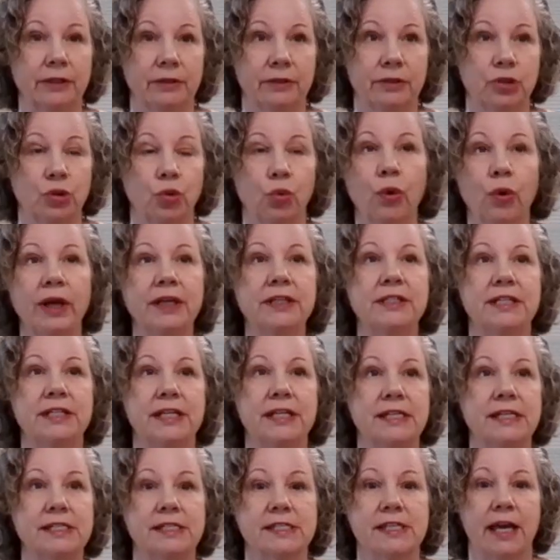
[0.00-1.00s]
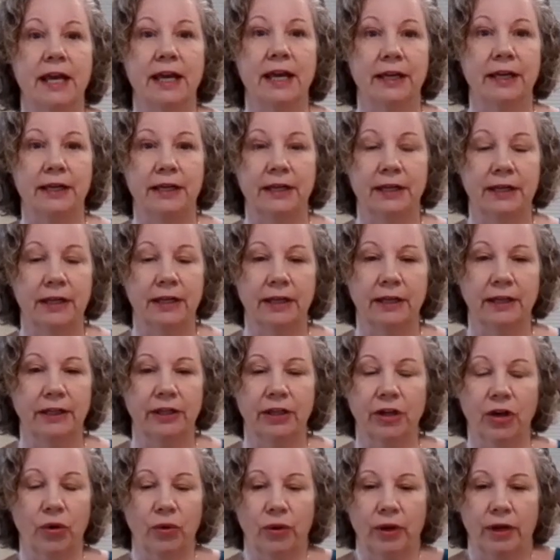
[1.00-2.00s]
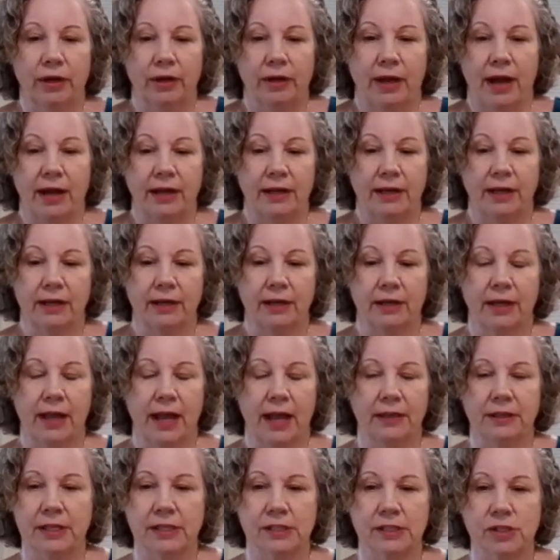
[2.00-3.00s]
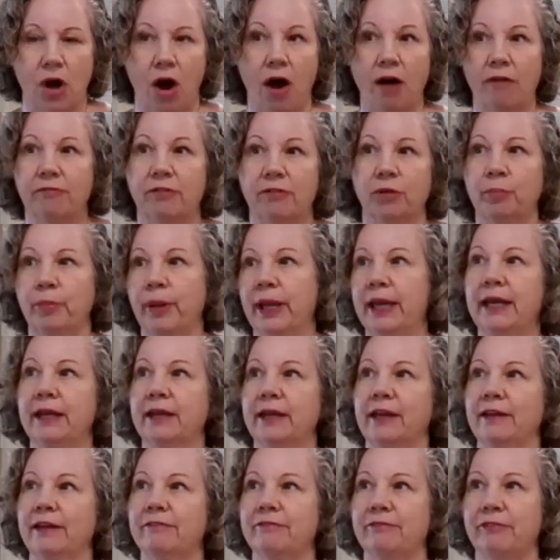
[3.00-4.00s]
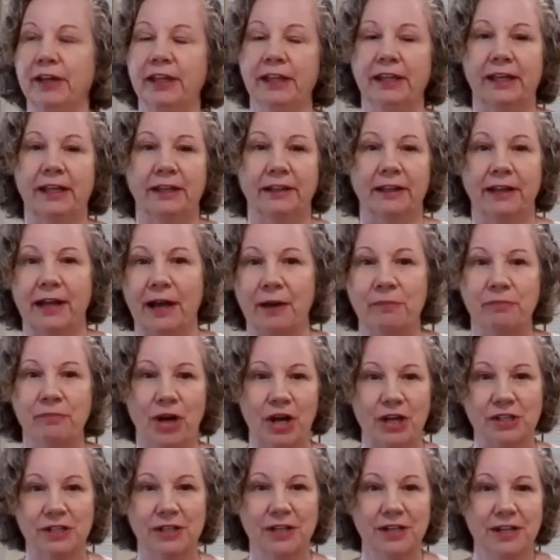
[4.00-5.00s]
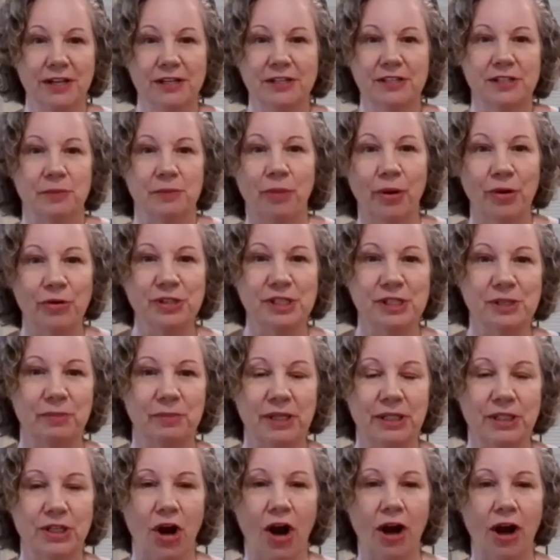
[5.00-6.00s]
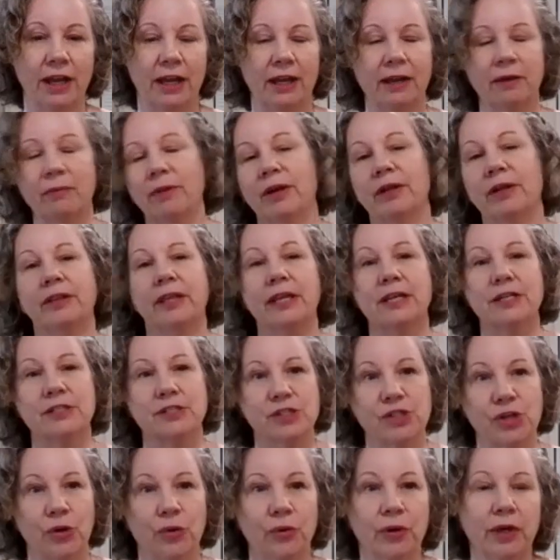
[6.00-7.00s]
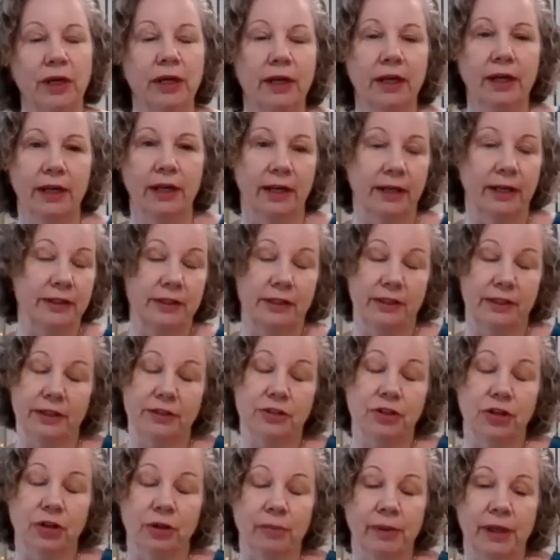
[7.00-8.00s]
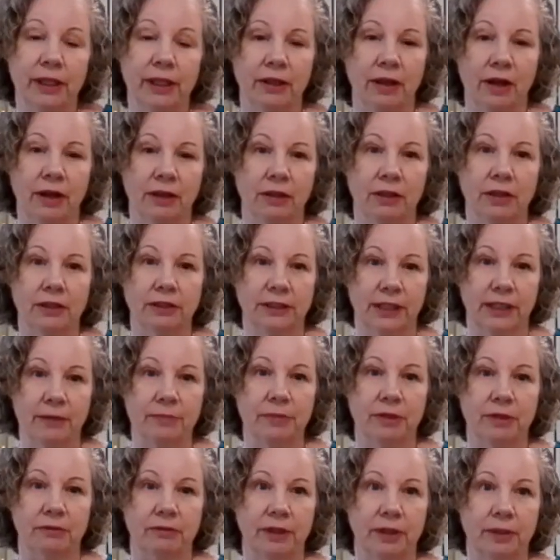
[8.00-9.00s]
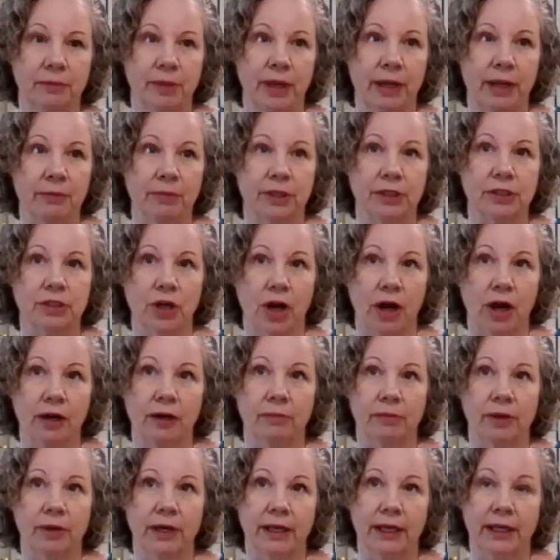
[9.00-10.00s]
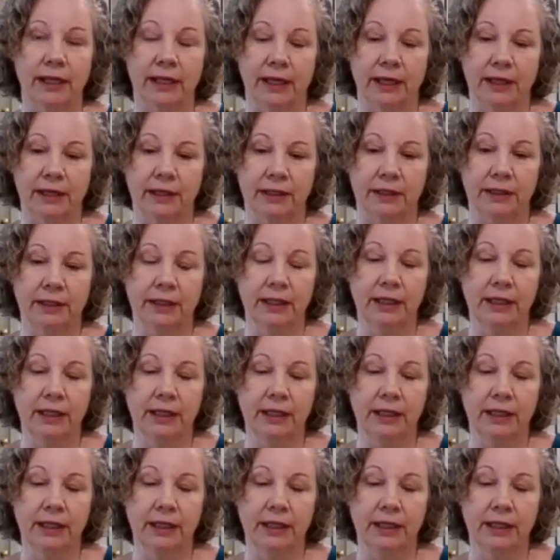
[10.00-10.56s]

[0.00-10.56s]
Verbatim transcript: twenties. And, you know, it, I had this awful panicky feeling like I'm not supposed to be talking about this. So it, it took me a long, long time to really be able to talk about it. And,